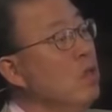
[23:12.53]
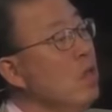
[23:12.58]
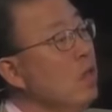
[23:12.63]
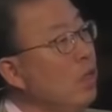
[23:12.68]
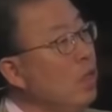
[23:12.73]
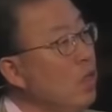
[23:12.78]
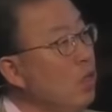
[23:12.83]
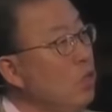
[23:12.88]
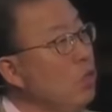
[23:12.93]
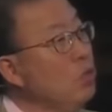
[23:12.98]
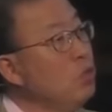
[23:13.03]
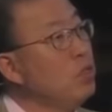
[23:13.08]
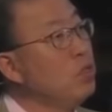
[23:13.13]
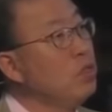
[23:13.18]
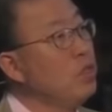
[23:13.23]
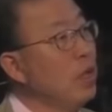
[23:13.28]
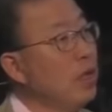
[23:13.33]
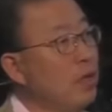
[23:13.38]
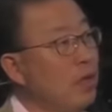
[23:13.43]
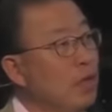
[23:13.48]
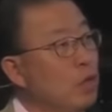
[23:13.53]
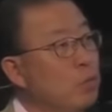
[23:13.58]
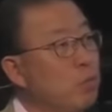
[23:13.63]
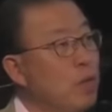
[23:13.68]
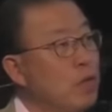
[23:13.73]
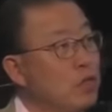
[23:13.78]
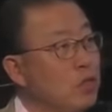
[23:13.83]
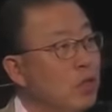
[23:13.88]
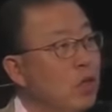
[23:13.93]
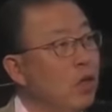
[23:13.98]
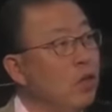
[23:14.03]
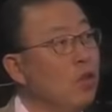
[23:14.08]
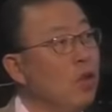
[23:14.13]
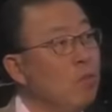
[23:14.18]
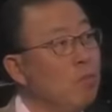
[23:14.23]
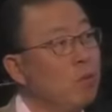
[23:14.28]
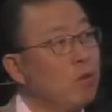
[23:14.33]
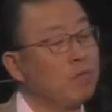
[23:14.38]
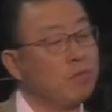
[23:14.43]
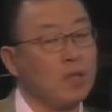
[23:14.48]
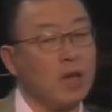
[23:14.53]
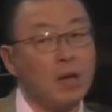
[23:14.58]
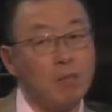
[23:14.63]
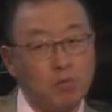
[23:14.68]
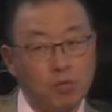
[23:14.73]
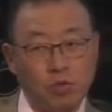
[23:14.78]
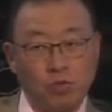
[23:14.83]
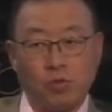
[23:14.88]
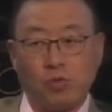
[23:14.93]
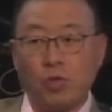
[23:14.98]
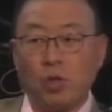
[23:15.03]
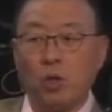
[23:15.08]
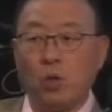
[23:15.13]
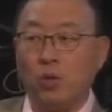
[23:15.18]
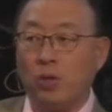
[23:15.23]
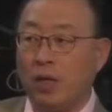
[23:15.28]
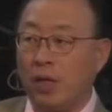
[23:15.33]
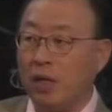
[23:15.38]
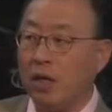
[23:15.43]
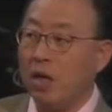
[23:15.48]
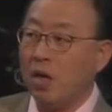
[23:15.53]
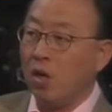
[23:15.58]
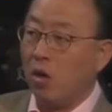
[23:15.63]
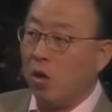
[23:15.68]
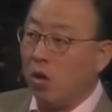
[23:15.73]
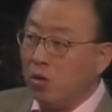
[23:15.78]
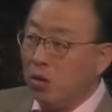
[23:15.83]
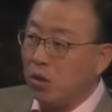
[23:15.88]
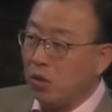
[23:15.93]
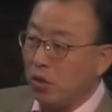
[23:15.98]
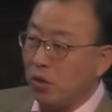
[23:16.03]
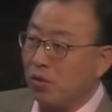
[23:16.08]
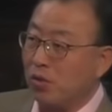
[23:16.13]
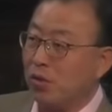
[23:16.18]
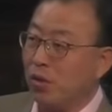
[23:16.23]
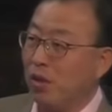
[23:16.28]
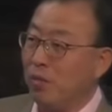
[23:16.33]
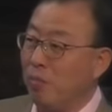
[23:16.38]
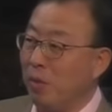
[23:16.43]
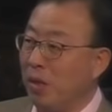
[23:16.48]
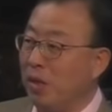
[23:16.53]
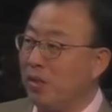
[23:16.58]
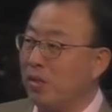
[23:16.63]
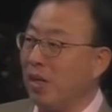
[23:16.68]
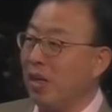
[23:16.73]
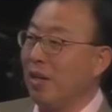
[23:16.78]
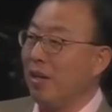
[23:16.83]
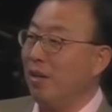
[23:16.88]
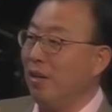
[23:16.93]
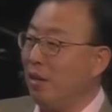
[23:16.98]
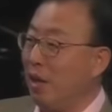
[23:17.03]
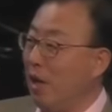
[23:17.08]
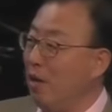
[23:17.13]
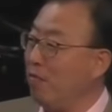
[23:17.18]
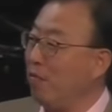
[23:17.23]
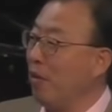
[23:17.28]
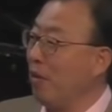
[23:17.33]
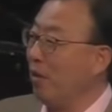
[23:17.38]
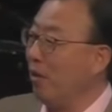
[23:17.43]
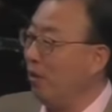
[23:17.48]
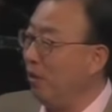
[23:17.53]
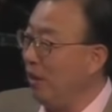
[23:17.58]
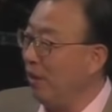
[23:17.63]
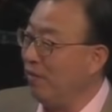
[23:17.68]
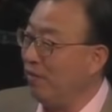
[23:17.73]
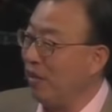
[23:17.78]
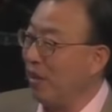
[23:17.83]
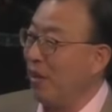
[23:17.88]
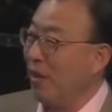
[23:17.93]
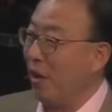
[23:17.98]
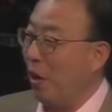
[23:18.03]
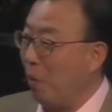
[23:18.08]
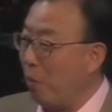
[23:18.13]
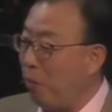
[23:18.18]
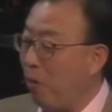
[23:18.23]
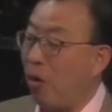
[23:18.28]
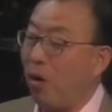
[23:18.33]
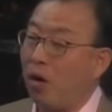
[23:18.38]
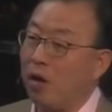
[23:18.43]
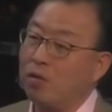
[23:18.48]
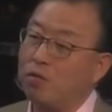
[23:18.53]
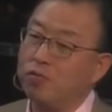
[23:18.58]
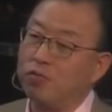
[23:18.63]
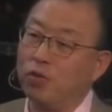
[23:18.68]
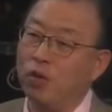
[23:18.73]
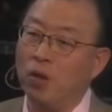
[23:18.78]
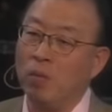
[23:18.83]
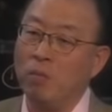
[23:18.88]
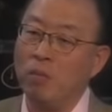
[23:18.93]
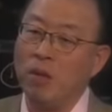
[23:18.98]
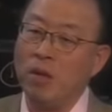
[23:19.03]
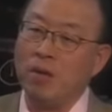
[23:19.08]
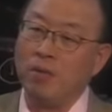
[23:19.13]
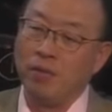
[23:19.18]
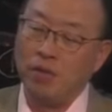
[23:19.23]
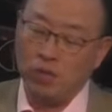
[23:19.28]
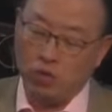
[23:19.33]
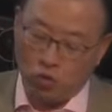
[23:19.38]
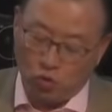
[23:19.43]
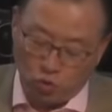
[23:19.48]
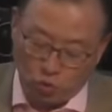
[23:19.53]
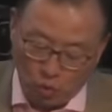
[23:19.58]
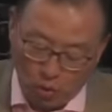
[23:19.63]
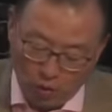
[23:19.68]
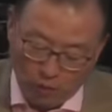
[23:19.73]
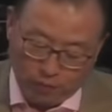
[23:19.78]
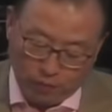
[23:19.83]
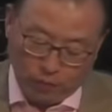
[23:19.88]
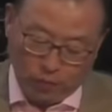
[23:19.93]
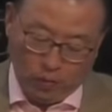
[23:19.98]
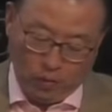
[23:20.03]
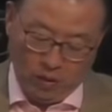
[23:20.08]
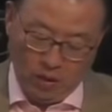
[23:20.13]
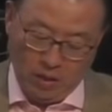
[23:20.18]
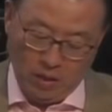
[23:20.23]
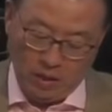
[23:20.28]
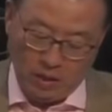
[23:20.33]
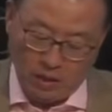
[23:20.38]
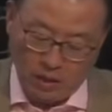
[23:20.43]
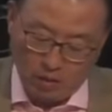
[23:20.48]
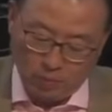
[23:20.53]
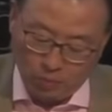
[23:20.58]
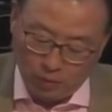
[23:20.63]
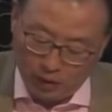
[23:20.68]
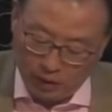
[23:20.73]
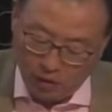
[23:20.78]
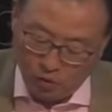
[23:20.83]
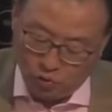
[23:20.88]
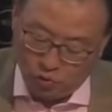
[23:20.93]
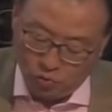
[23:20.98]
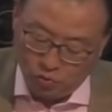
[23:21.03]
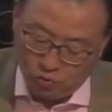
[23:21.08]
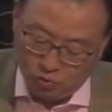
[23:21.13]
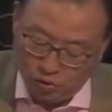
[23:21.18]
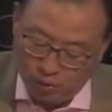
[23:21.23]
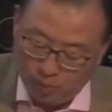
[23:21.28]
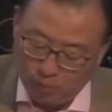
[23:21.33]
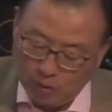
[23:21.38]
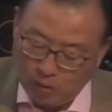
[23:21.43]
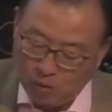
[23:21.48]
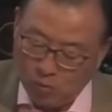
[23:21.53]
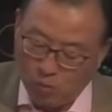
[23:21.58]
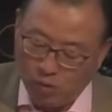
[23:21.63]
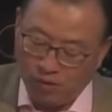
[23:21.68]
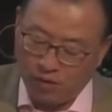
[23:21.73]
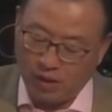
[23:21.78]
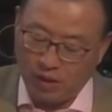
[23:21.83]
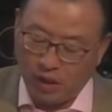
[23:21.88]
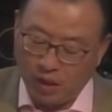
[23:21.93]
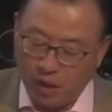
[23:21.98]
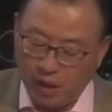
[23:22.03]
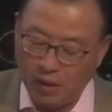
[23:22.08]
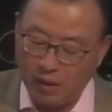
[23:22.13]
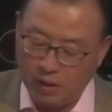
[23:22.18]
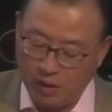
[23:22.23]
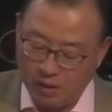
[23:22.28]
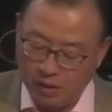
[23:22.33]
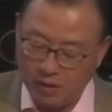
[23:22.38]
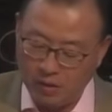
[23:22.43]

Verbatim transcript: he uses that expression a number of times to show that under the sun means life lived apart from this joyful kind of relationship with God.